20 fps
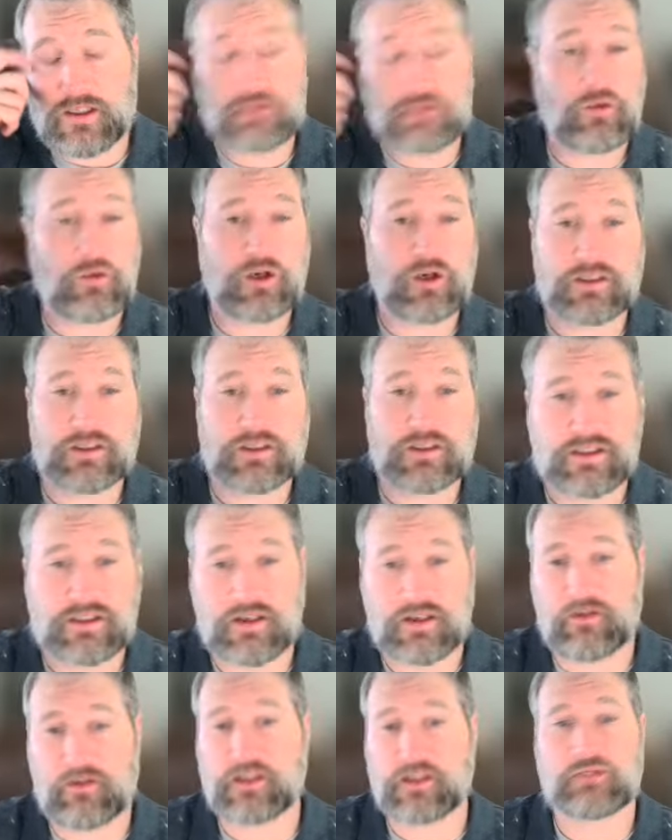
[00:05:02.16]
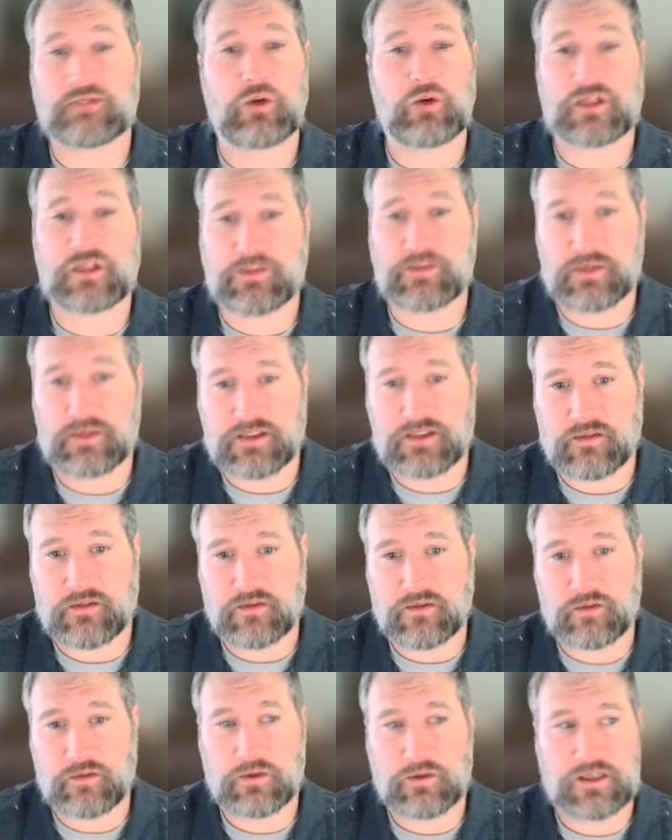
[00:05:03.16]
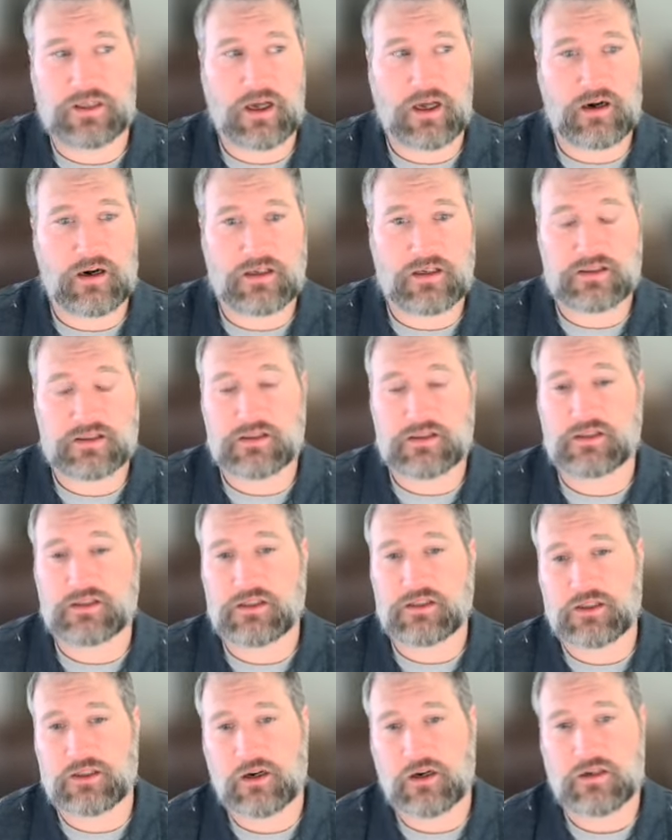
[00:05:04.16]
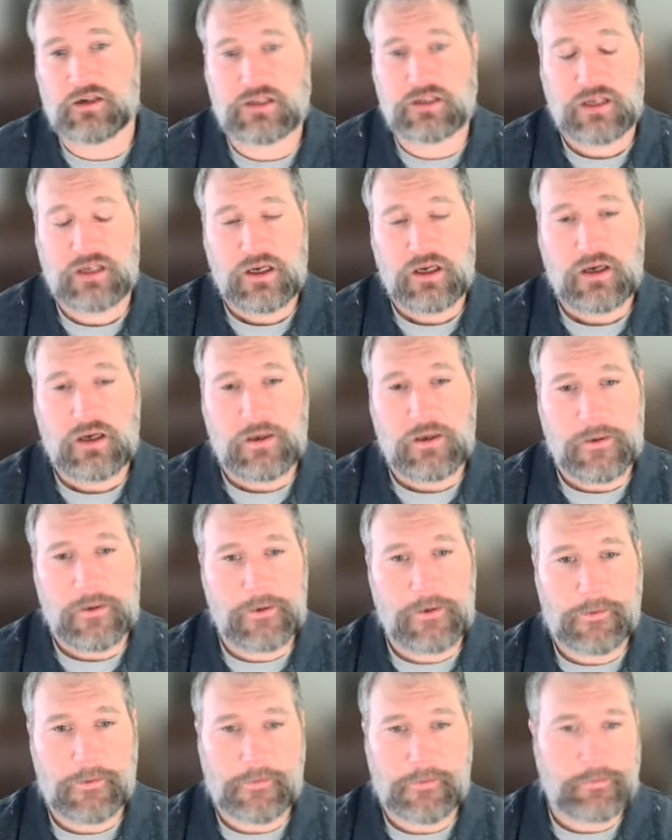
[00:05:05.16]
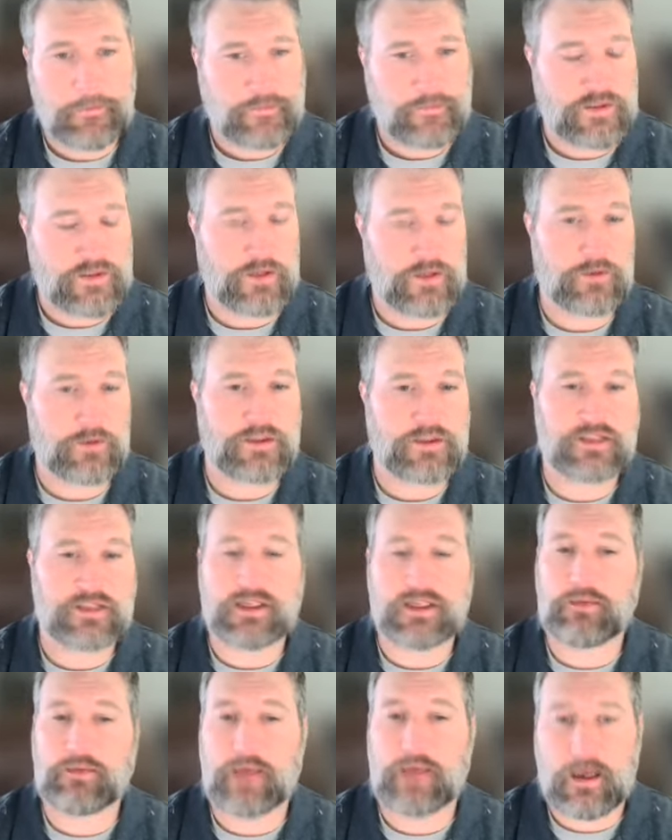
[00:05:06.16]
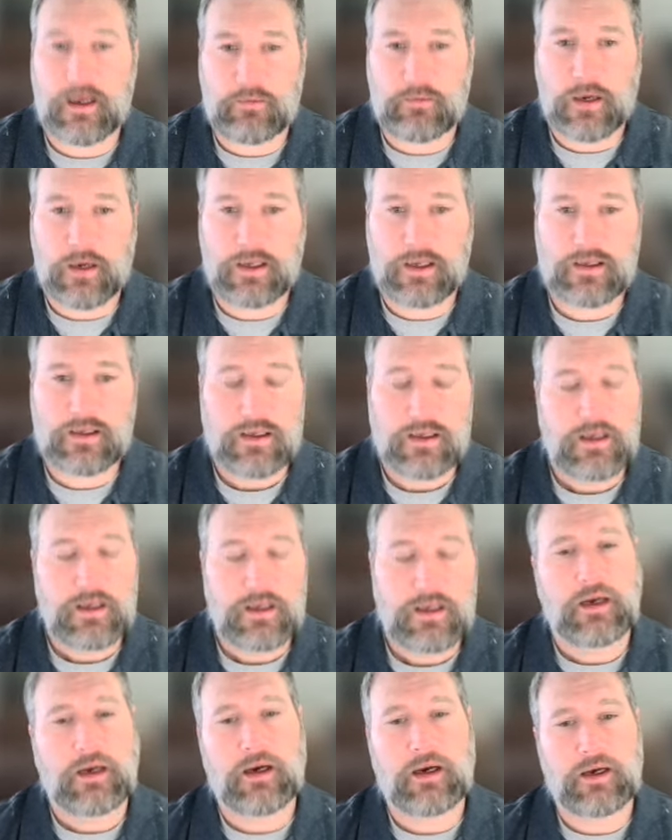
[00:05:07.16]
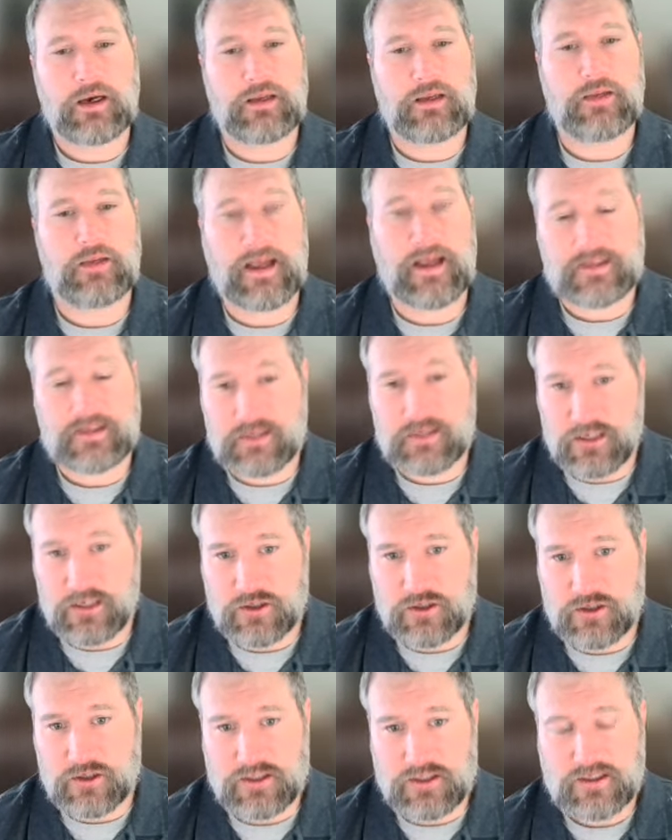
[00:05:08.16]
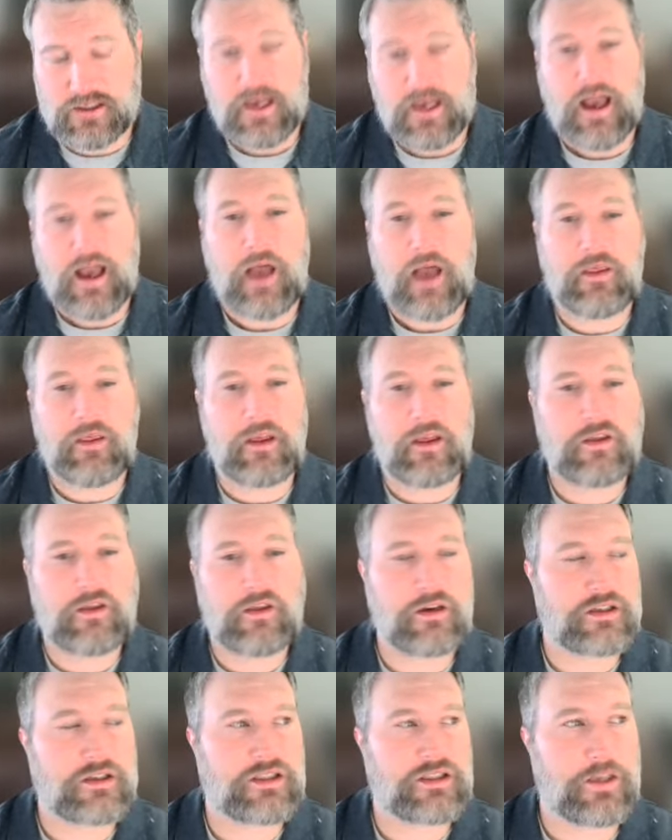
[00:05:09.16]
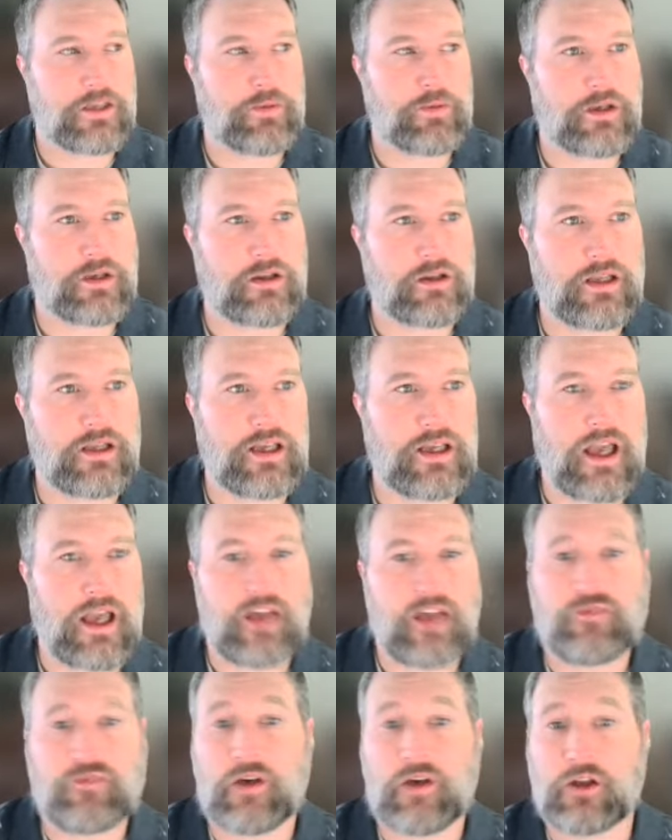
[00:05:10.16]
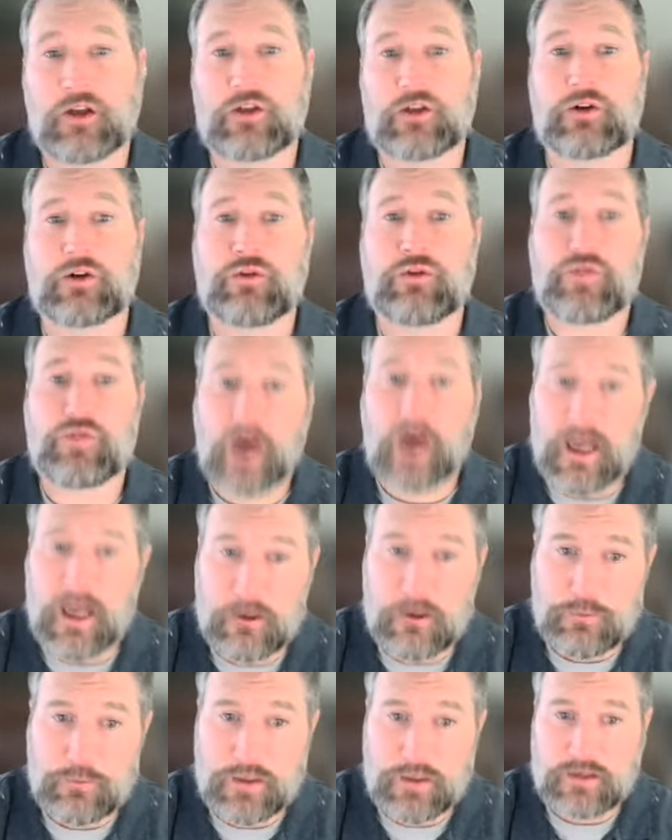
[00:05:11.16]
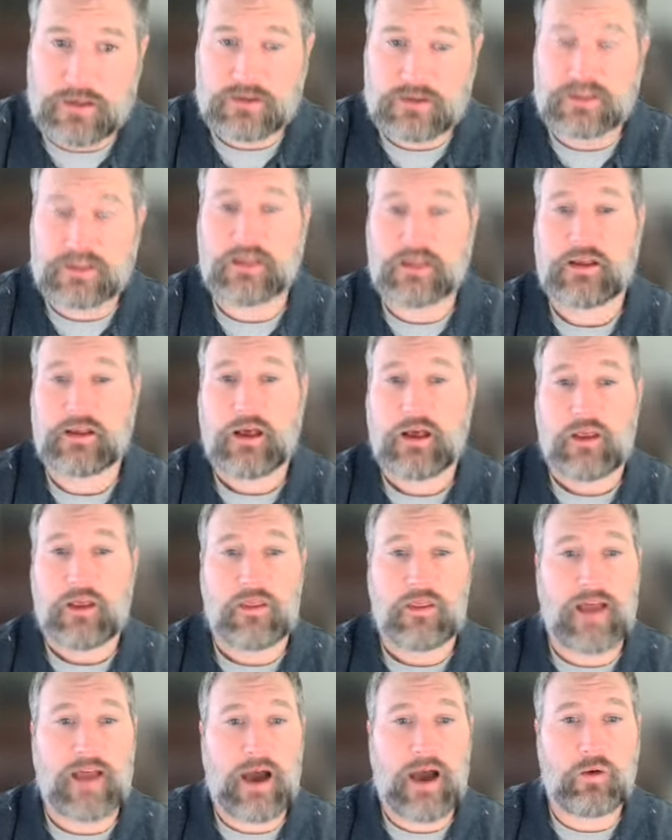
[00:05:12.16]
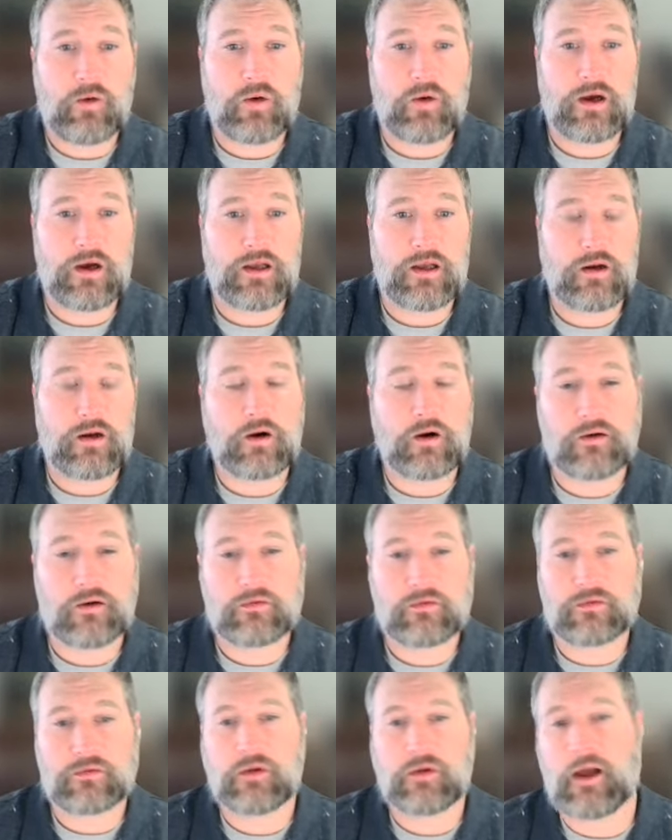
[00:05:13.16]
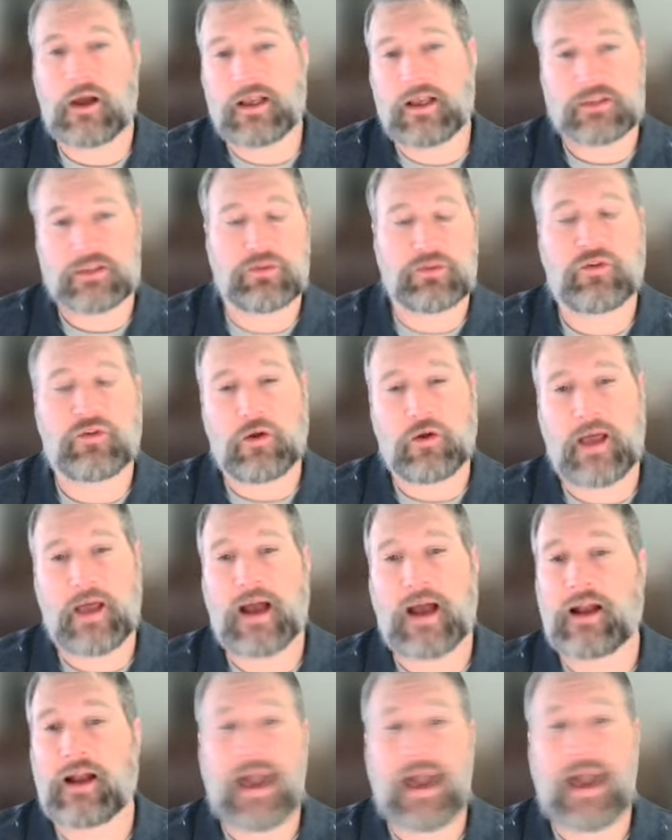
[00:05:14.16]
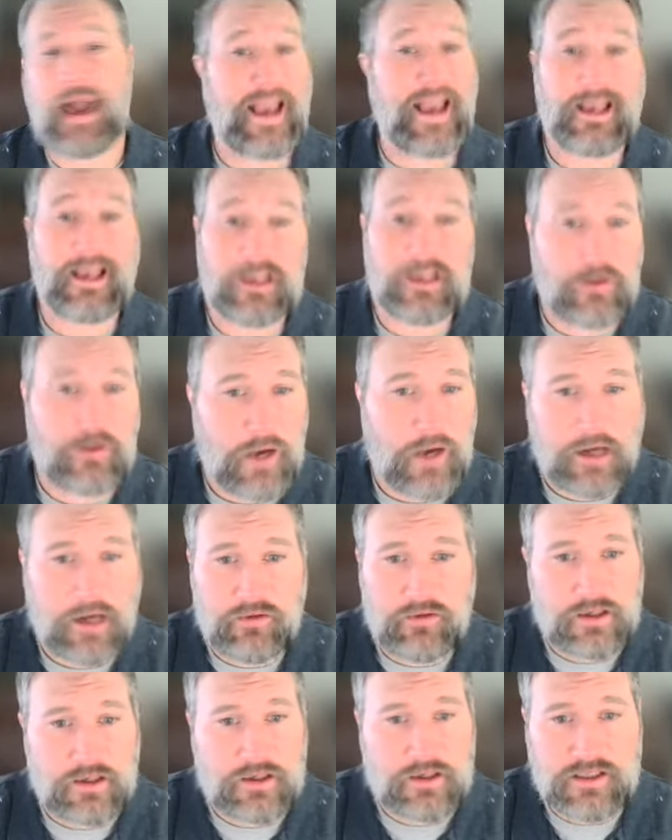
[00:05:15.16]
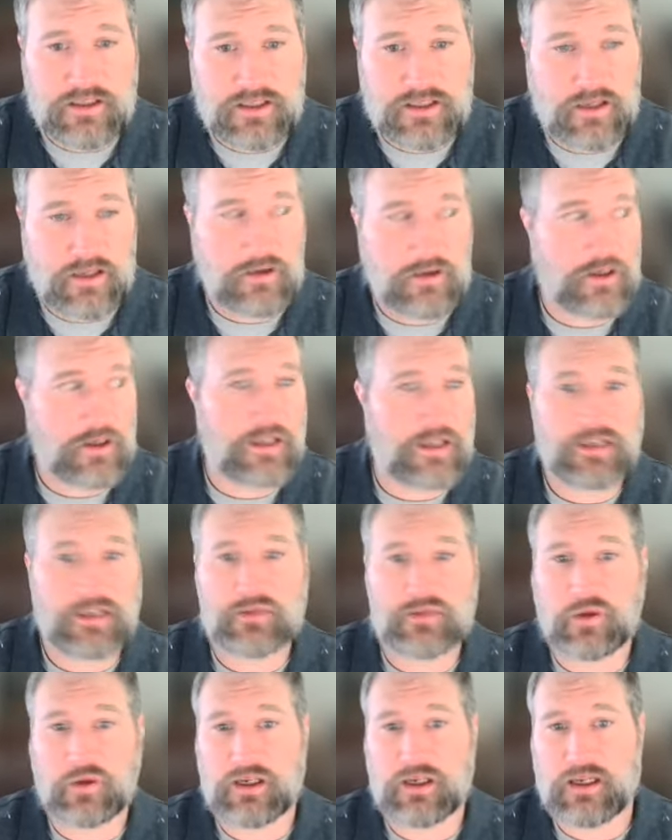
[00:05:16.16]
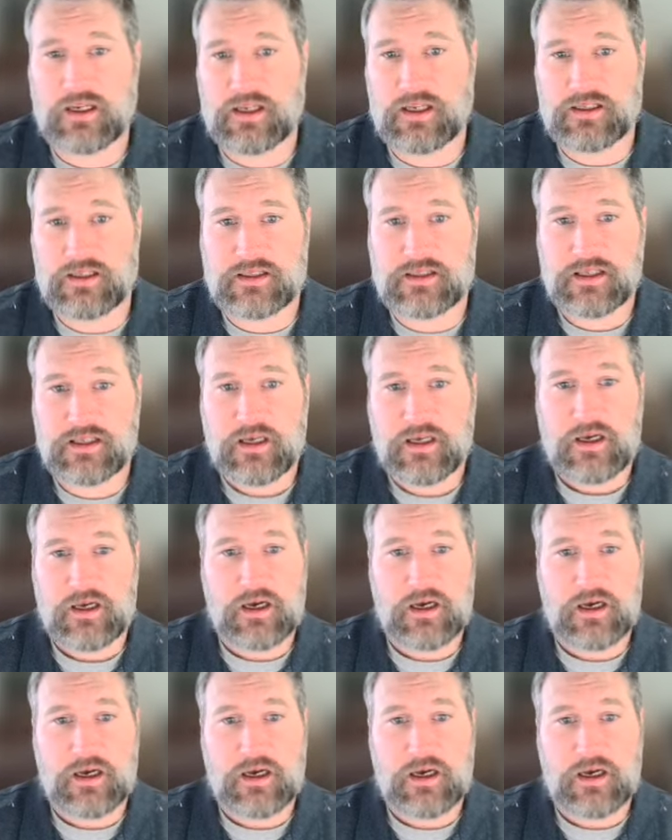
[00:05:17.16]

is more expensive. Everything's more expensive than what the IRS is going to charge. So just keep that in mind. That's the interest. And then there's typically a failure to file penalty. That one, or I guess before that, I can't eat you out of interest either. It is what it is.